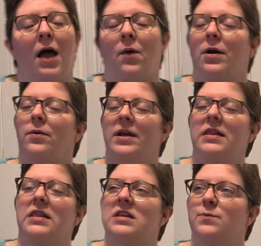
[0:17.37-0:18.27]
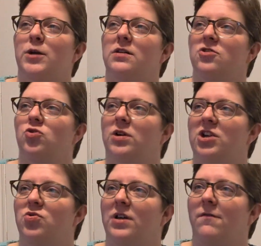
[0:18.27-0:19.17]
I want to read these books in
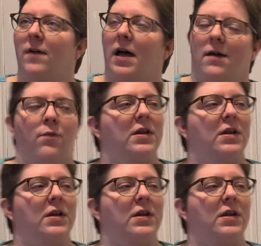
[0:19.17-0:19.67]
2025.